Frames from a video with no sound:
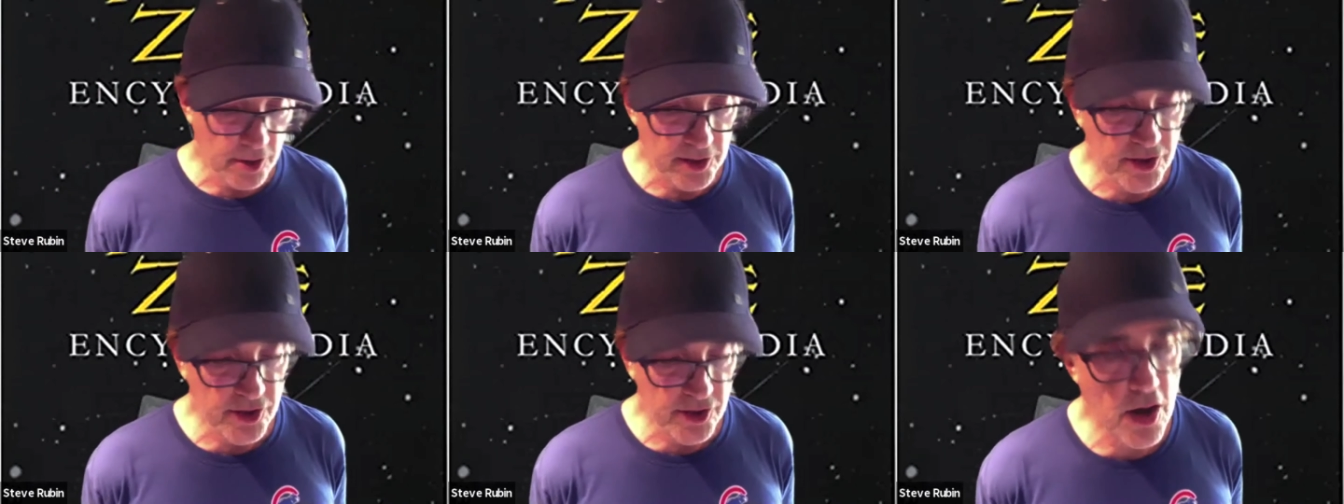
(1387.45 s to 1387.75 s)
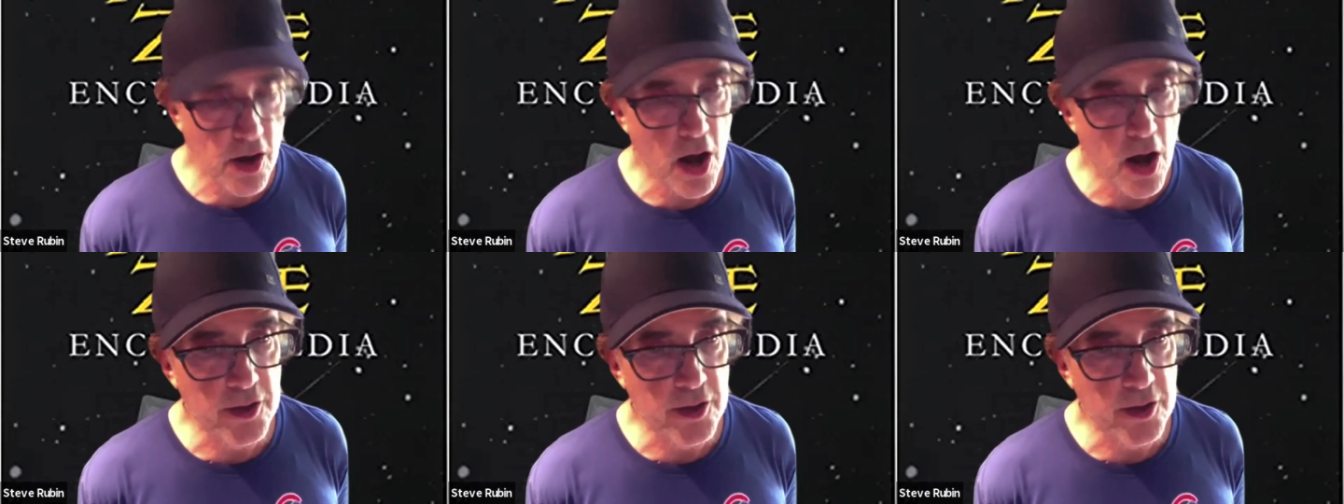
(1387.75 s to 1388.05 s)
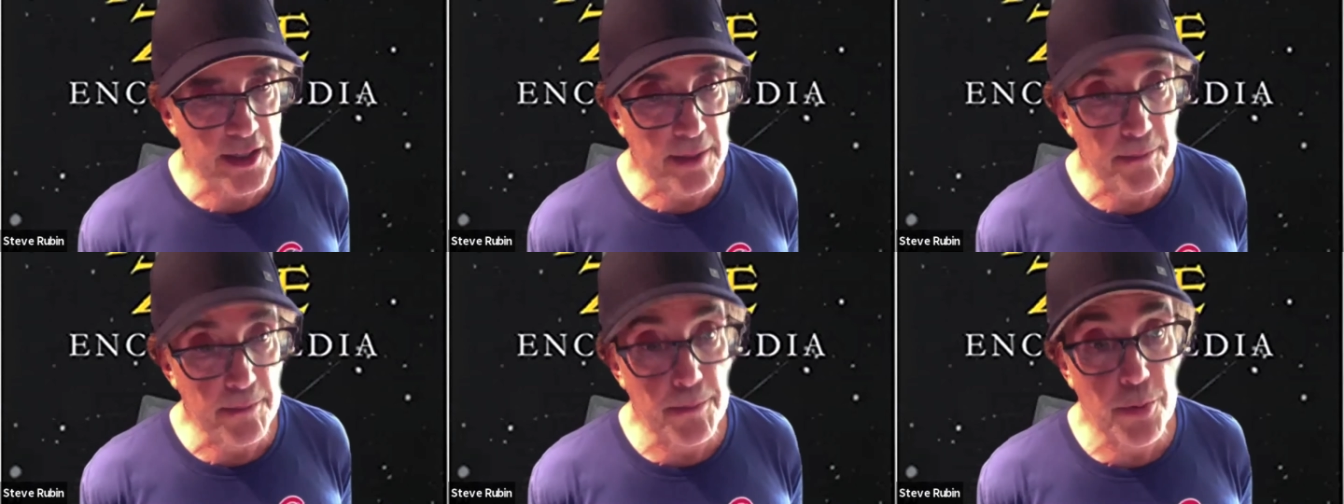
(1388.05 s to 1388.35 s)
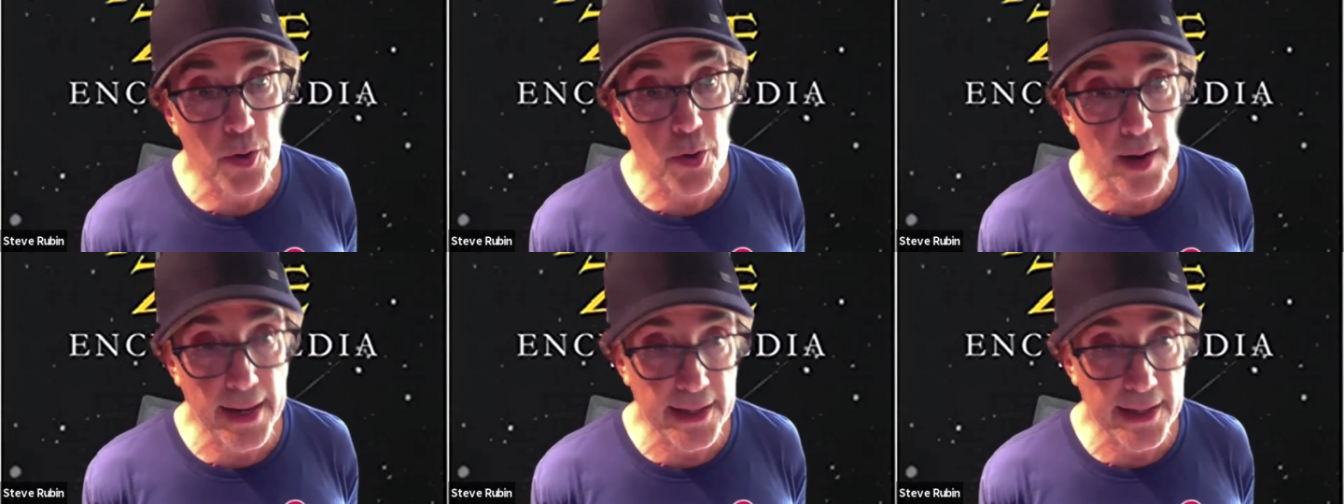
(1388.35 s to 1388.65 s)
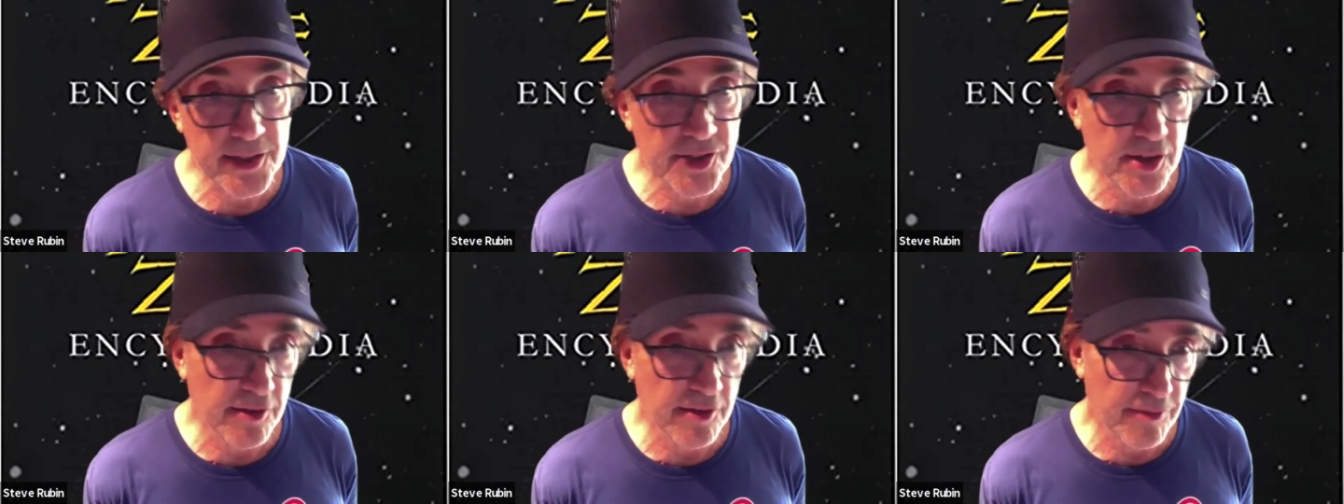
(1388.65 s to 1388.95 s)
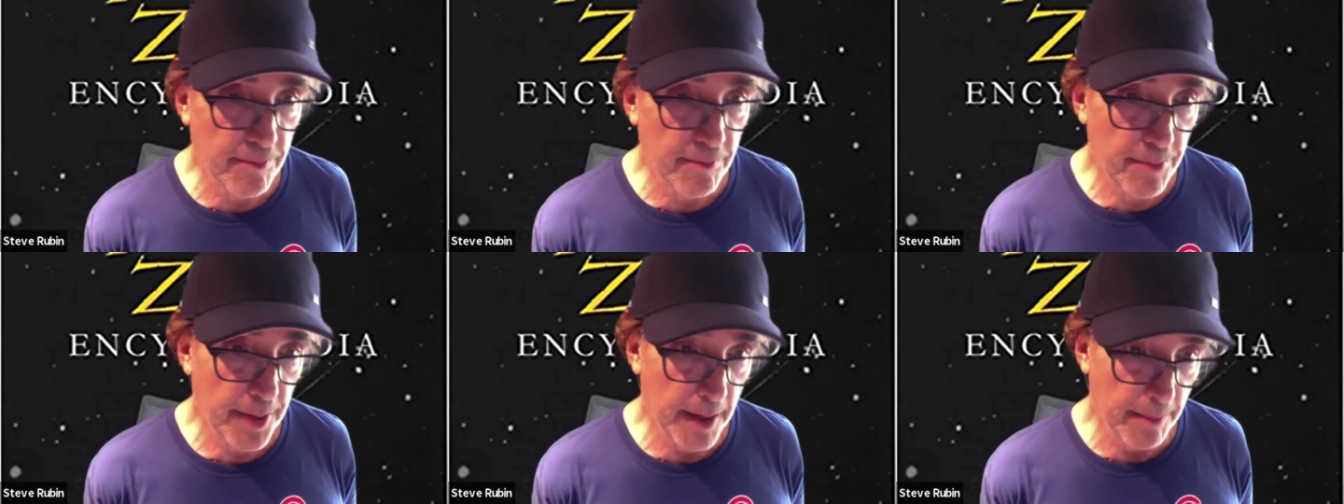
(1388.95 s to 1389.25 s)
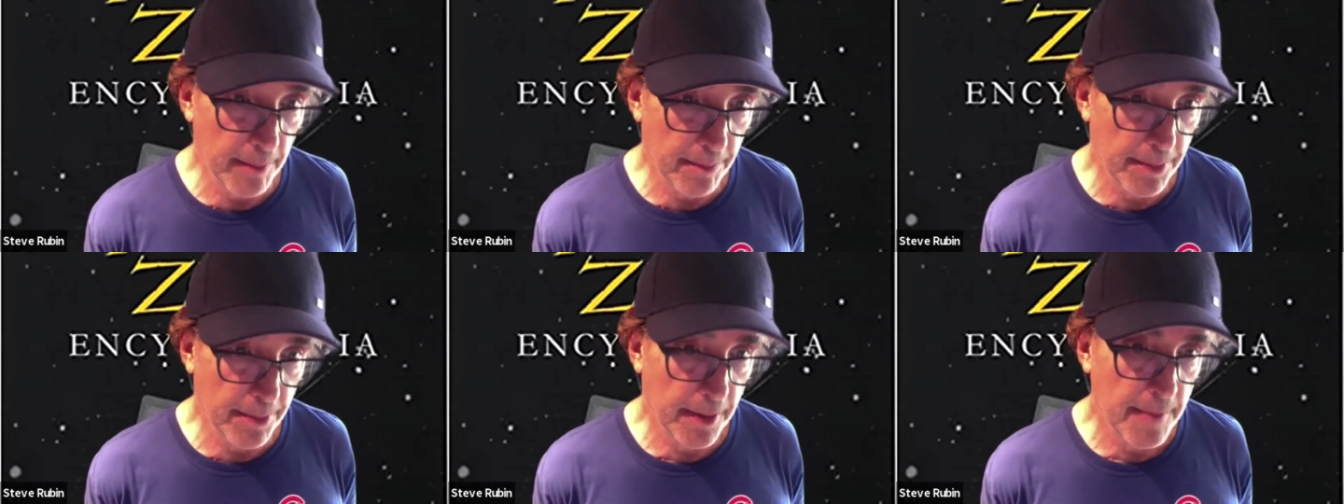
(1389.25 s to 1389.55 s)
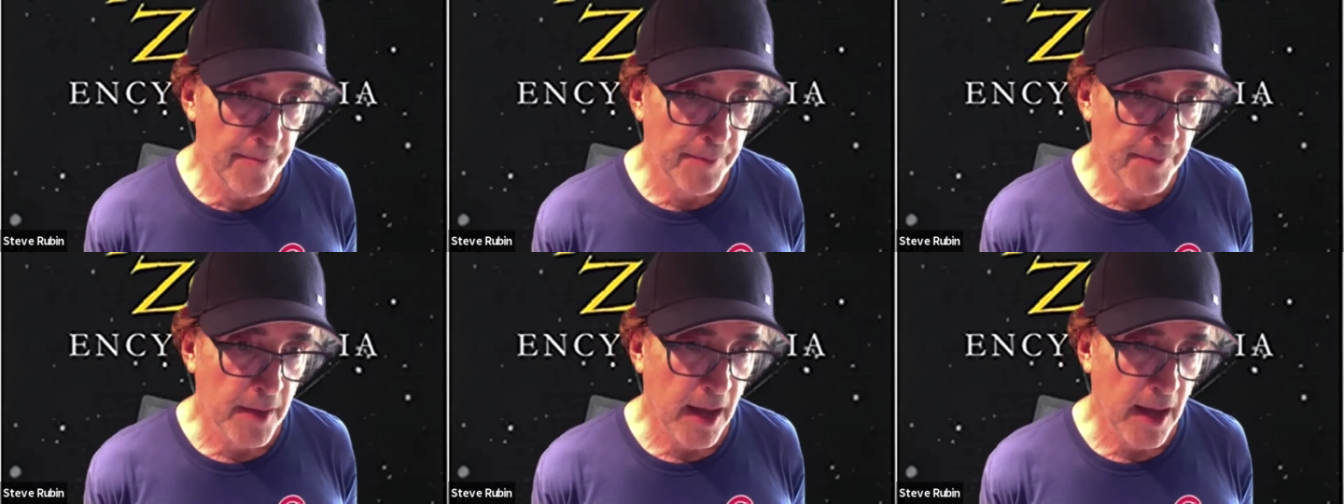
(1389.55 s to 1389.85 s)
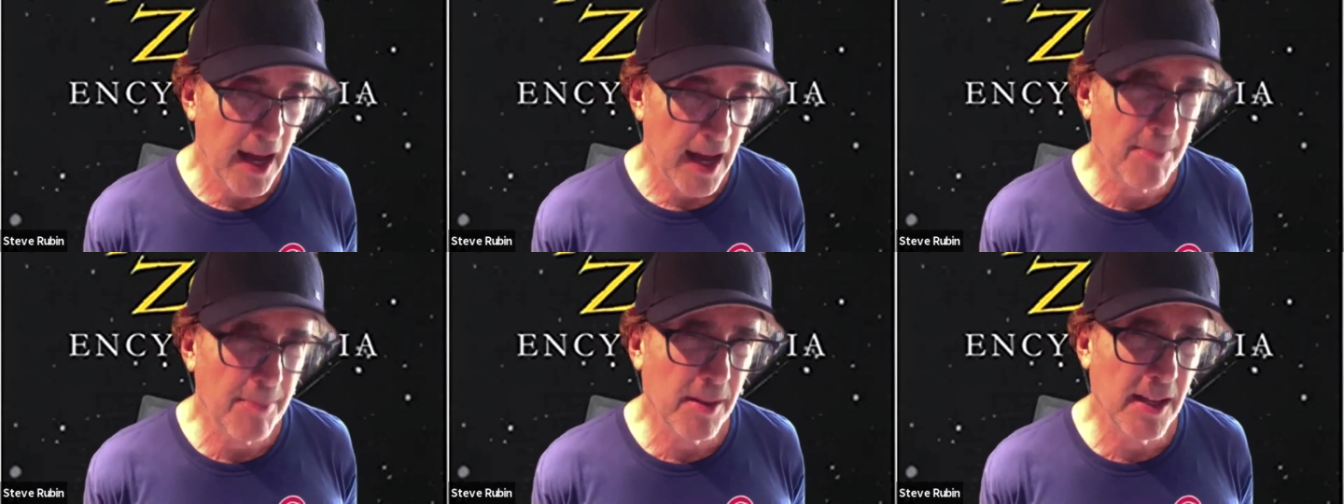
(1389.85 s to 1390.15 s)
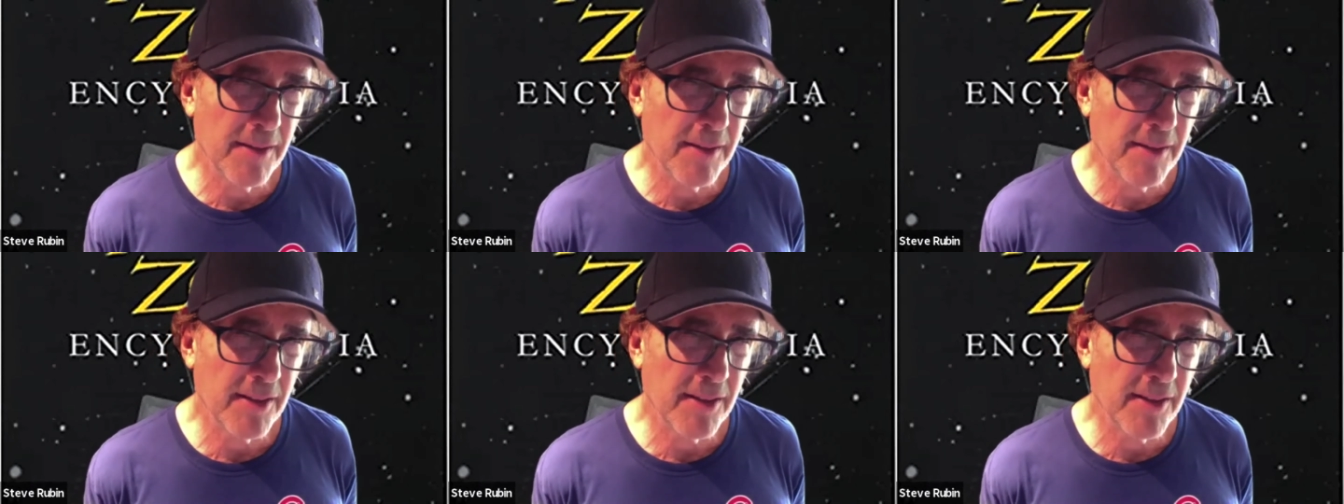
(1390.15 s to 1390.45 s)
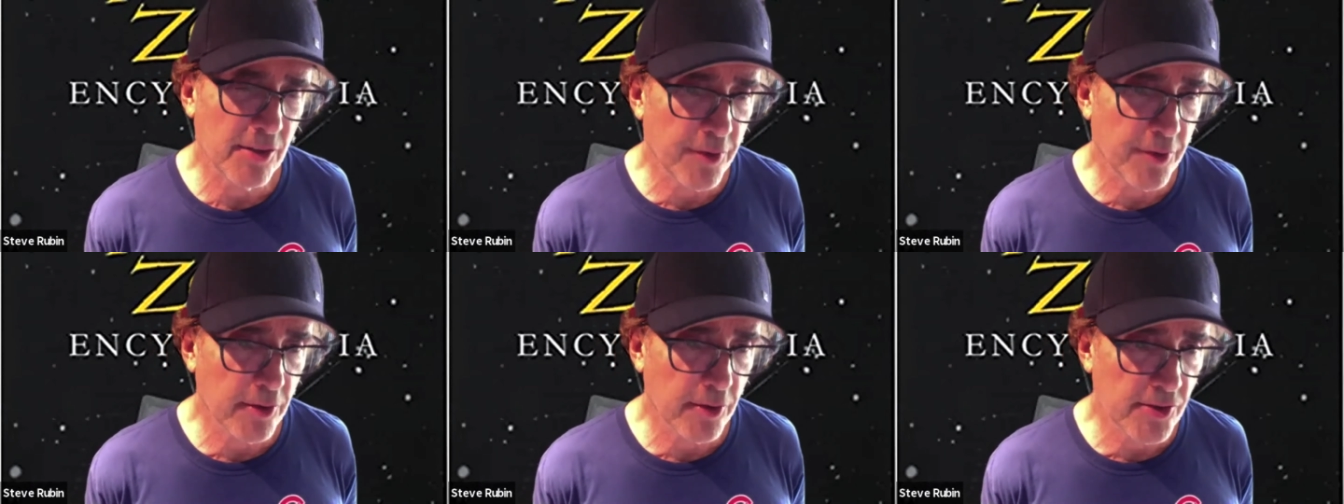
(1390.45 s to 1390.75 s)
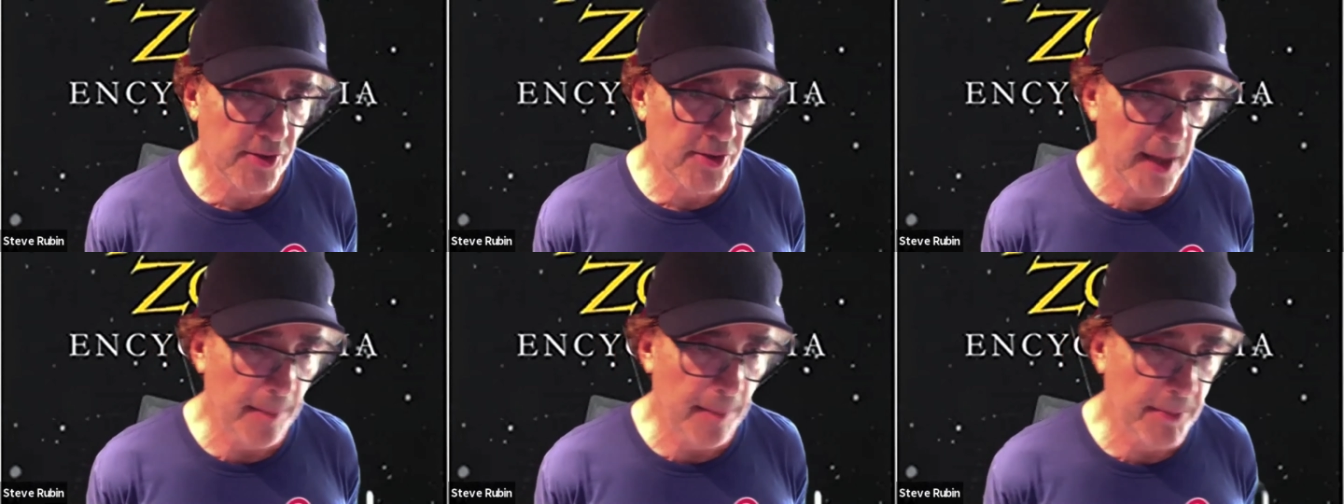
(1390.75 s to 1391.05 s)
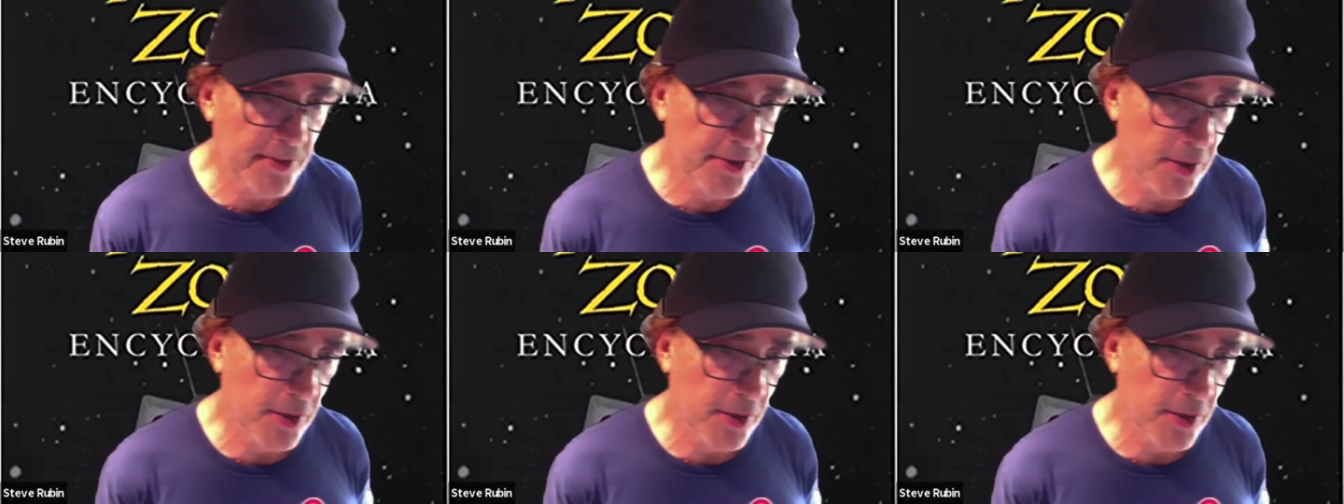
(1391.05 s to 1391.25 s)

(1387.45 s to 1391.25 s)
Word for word: is called In Praise of Pip. I believe it's the first episode